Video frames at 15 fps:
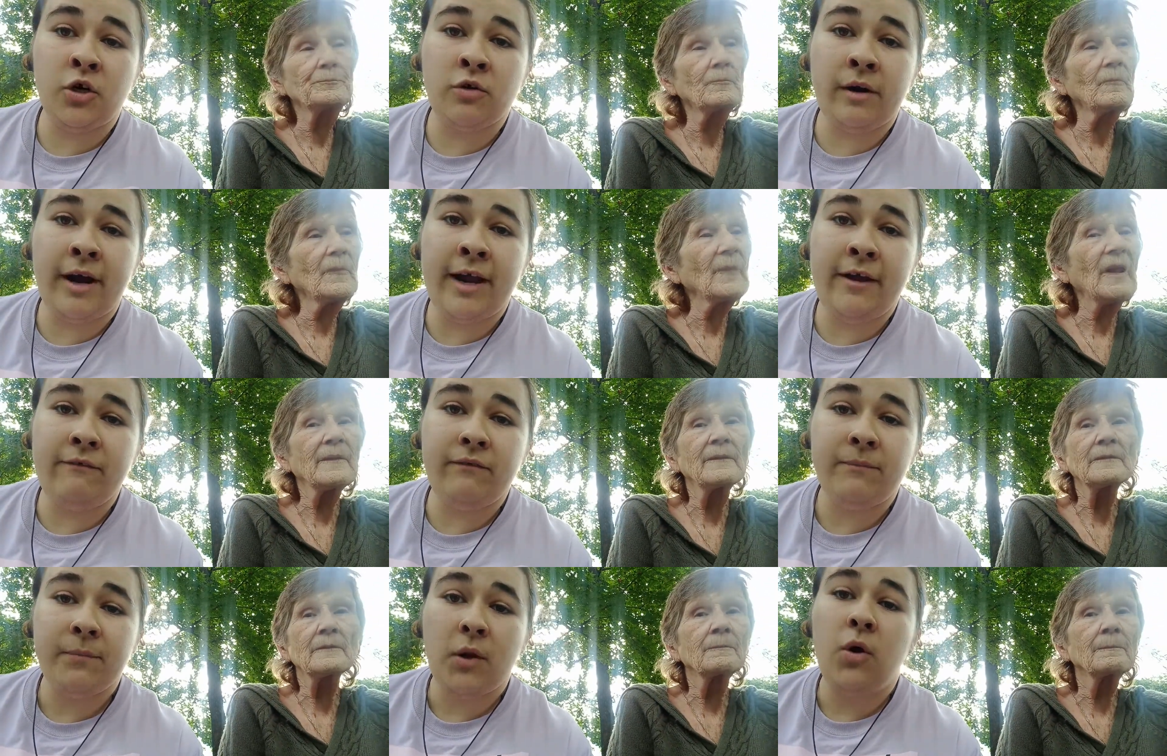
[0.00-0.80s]
Speaker 1: grave
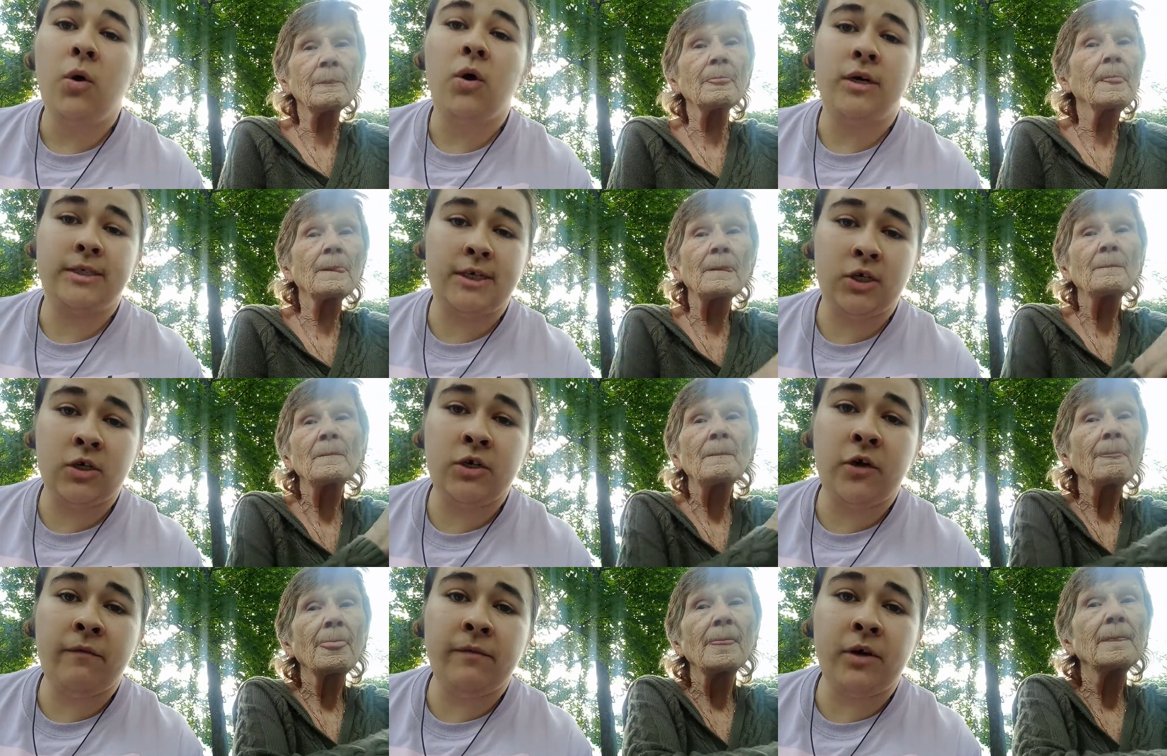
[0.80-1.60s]
or
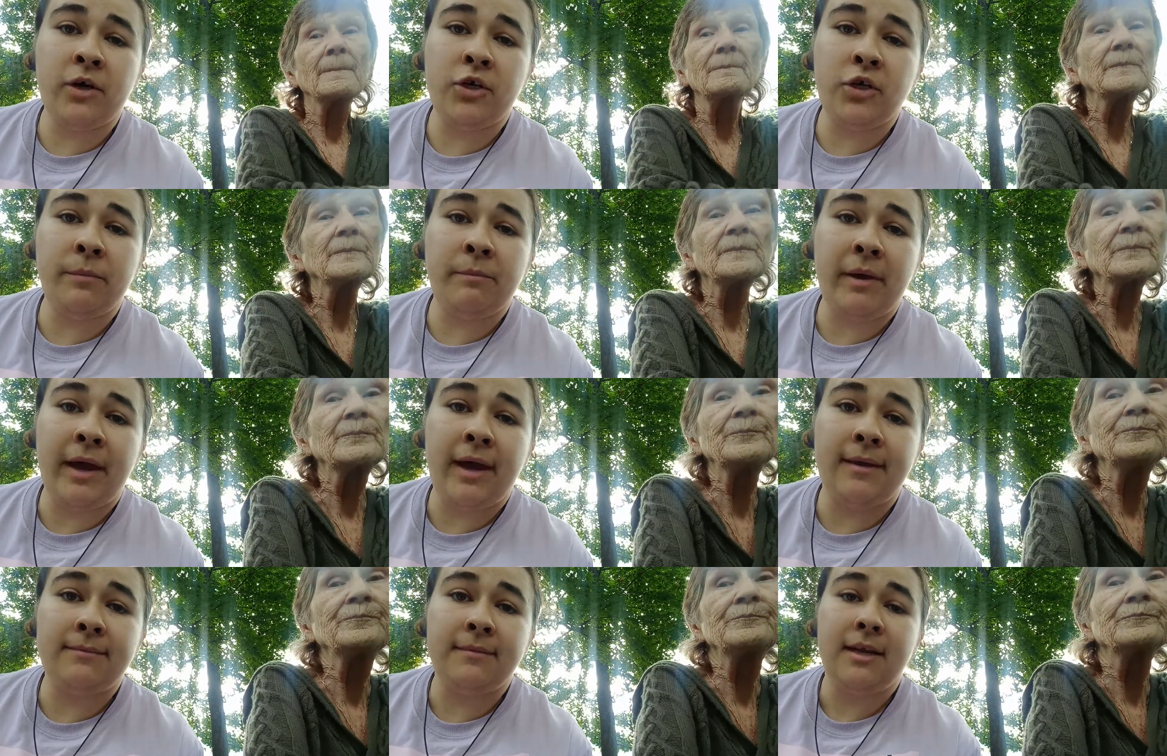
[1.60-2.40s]
turned over in your
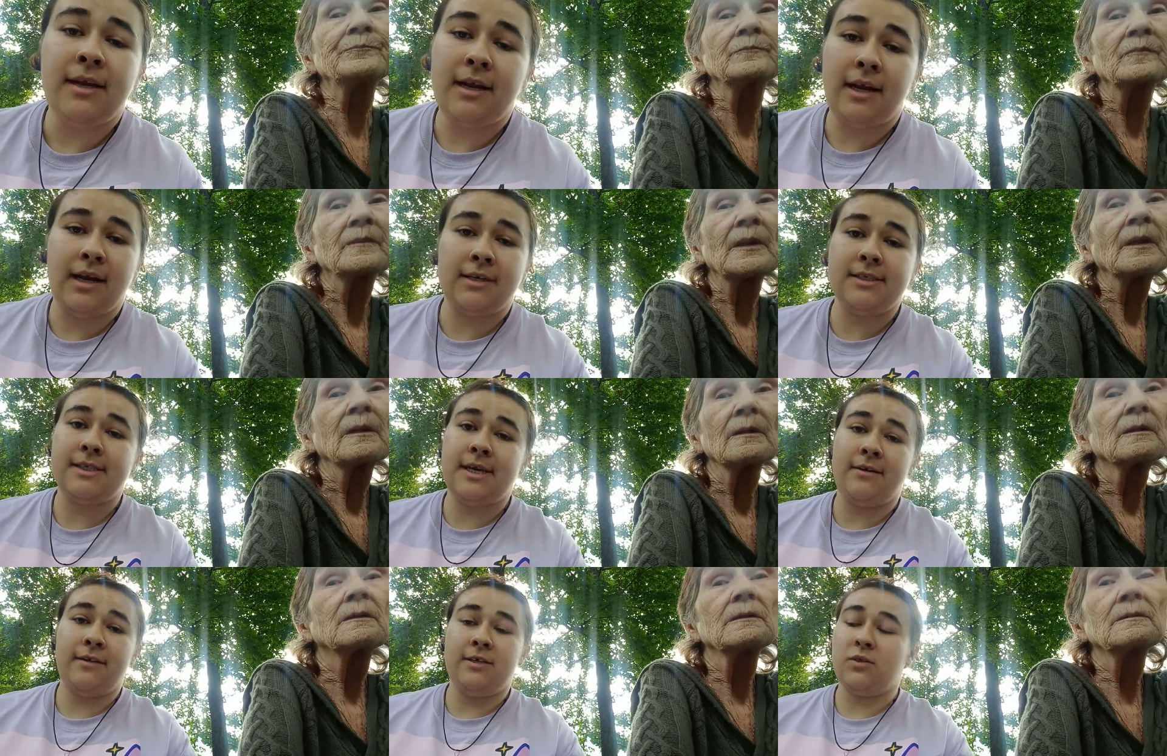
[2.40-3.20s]
bed. And I'll
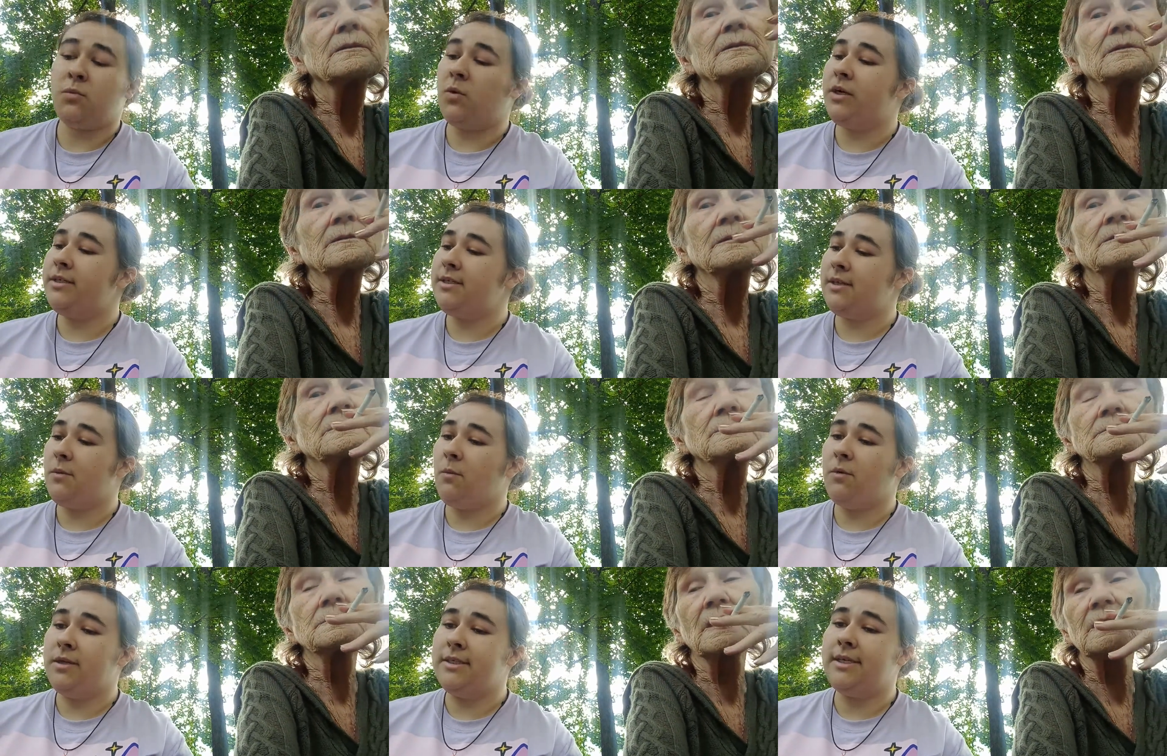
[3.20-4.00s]
say this once and
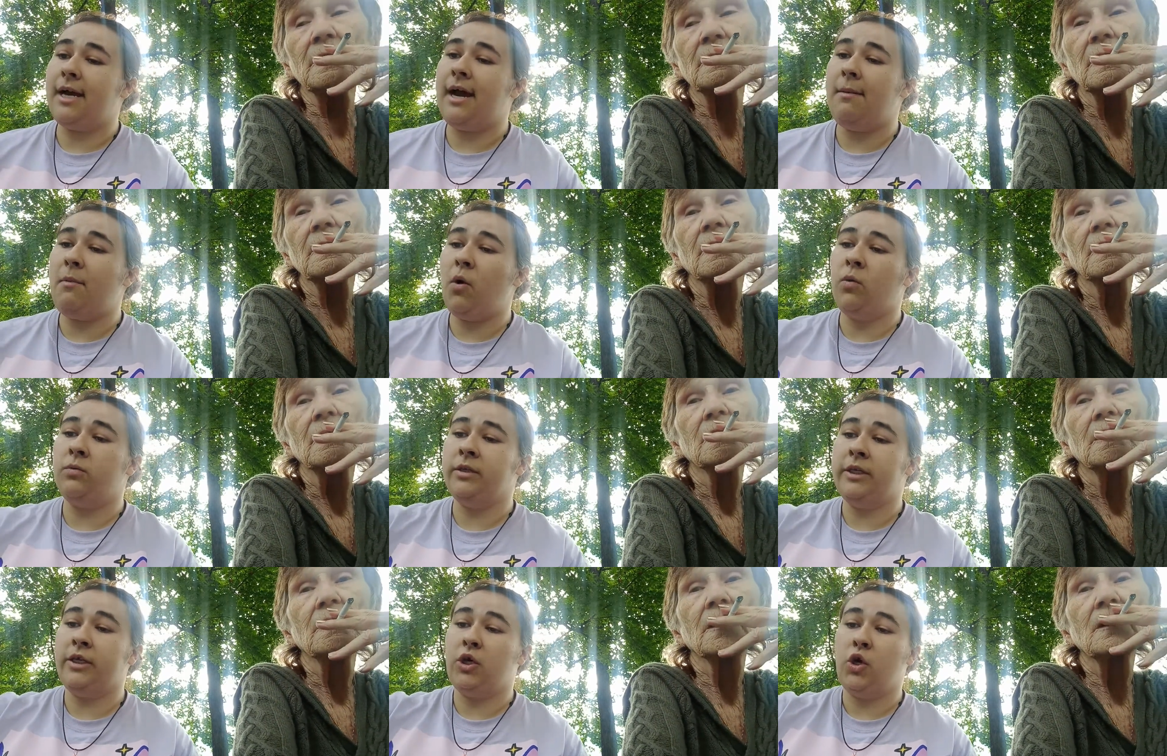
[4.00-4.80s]
one time
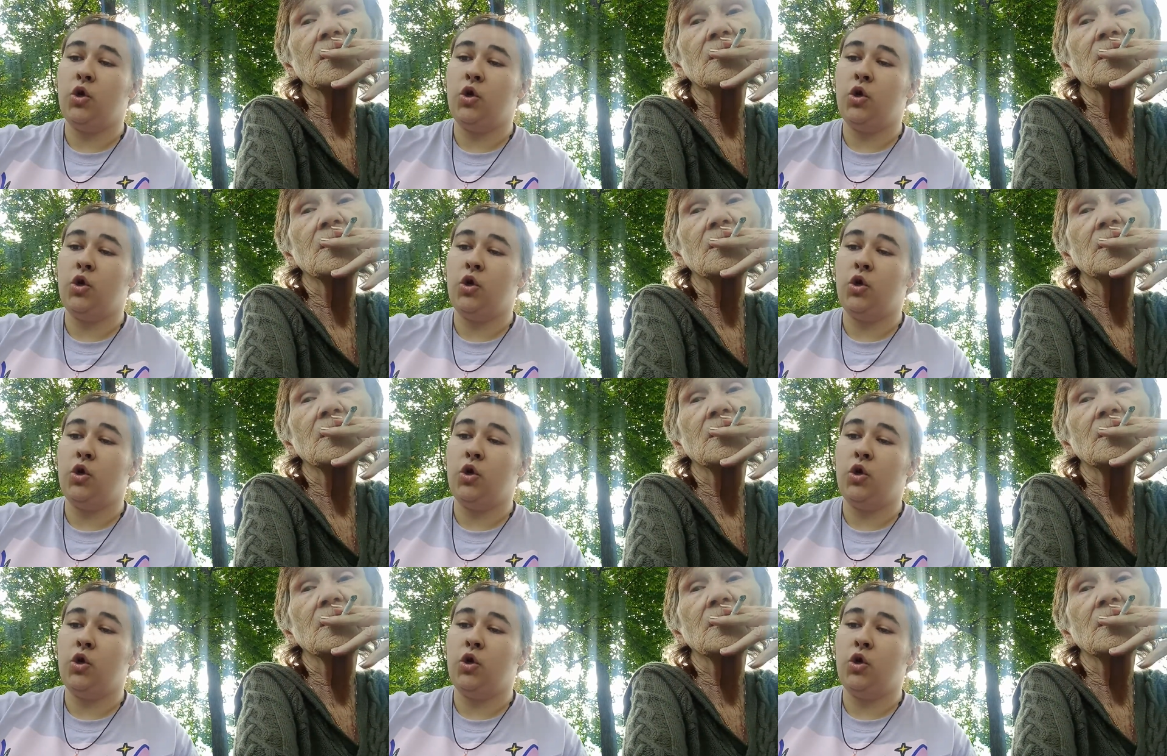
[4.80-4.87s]
only.